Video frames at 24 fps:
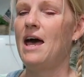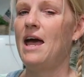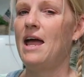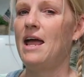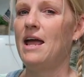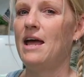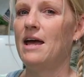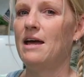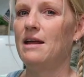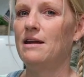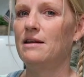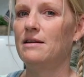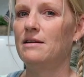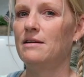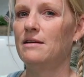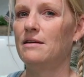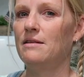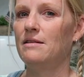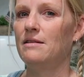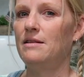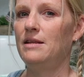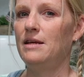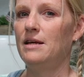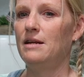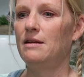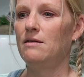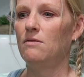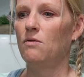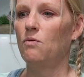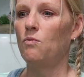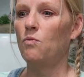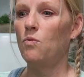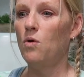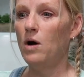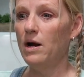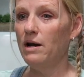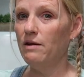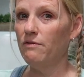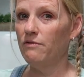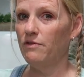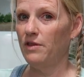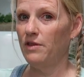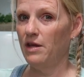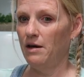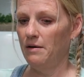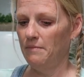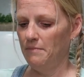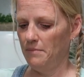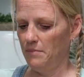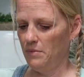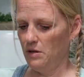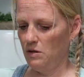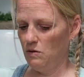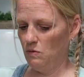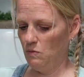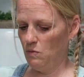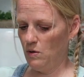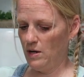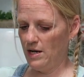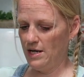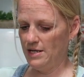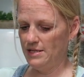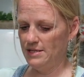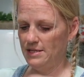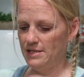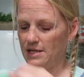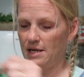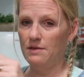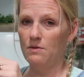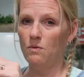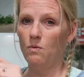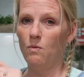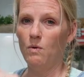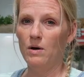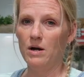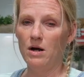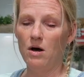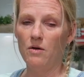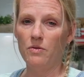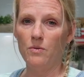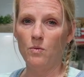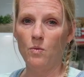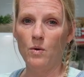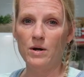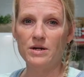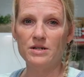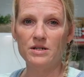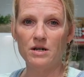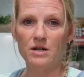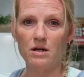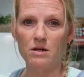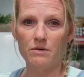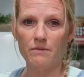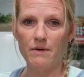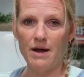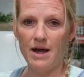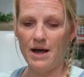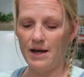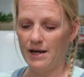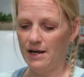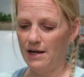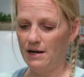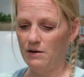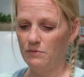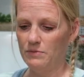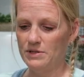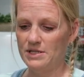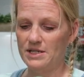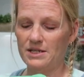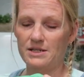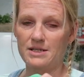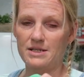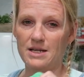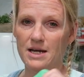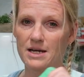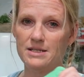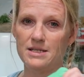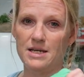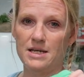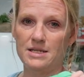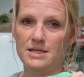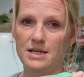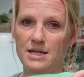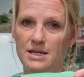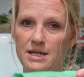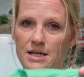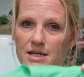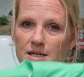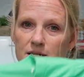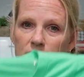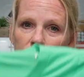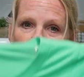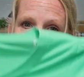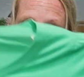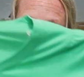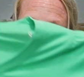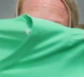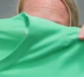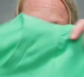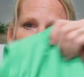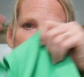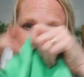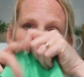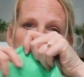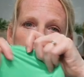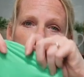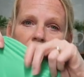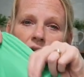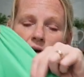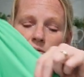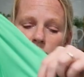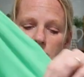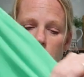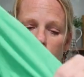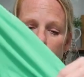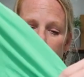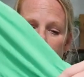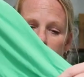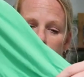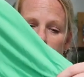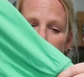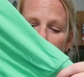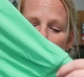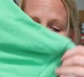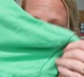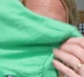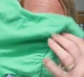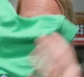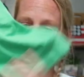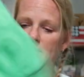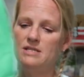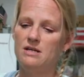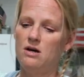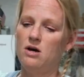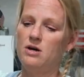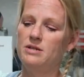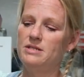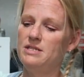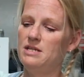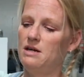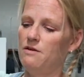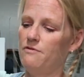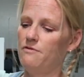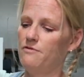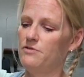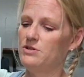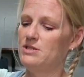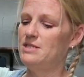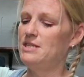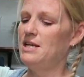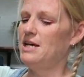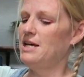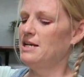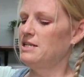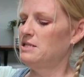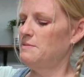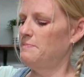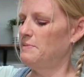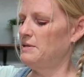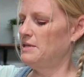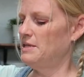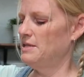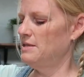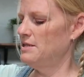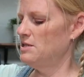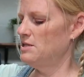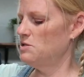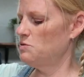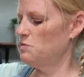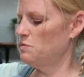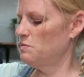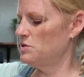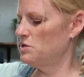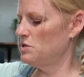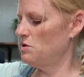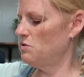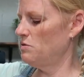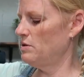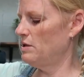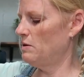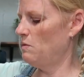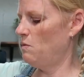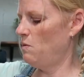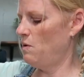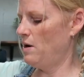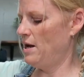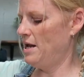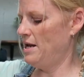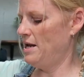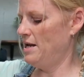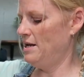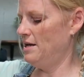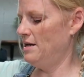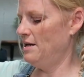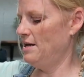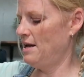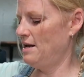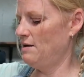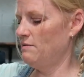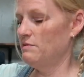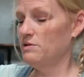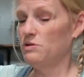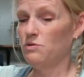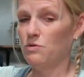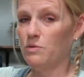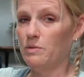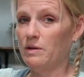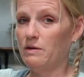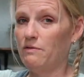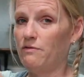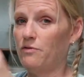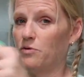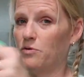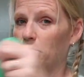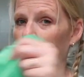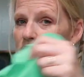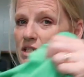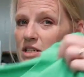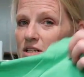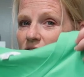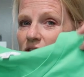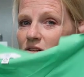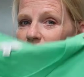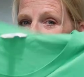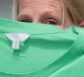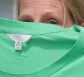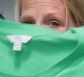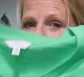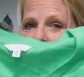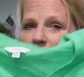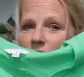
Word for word: And then one of them was in the one on the one dollar rack and it was exact size I needed. So it was only a dollar. It was on sale for six, but then this one was only one and it was normally $14.